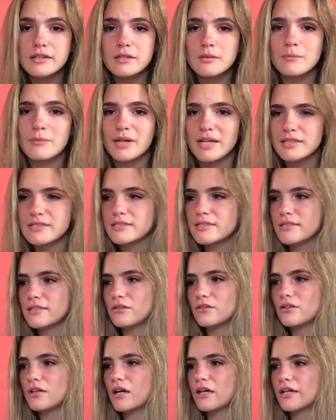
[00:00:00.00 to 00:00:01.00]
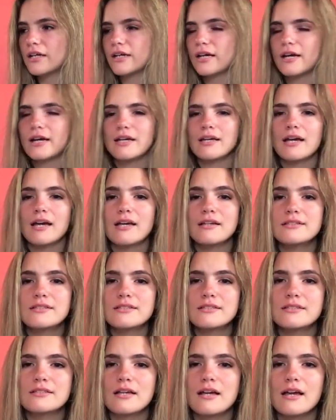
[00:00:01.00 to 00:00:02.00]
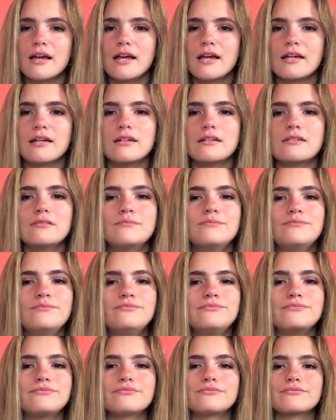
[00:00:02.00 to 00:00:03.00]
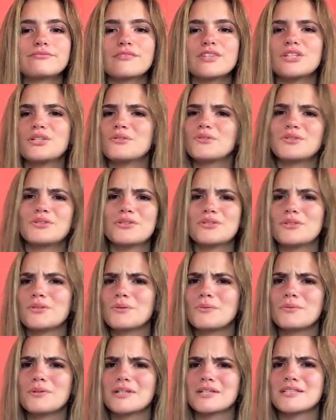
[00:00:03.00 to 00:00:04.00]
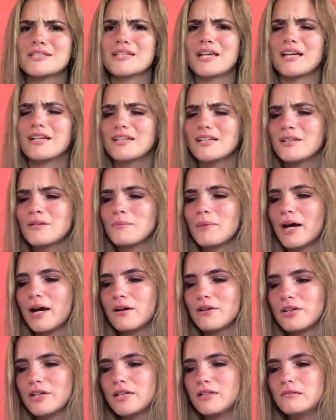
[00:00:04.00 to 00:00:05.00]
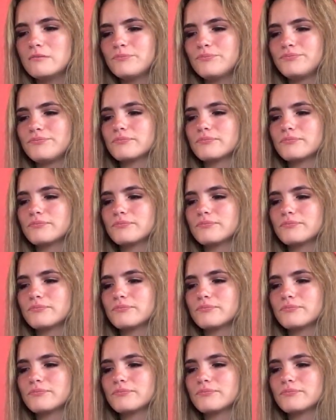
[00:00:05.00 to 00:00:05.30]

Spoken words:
the best deal on it, I guess, and she was super excited about it.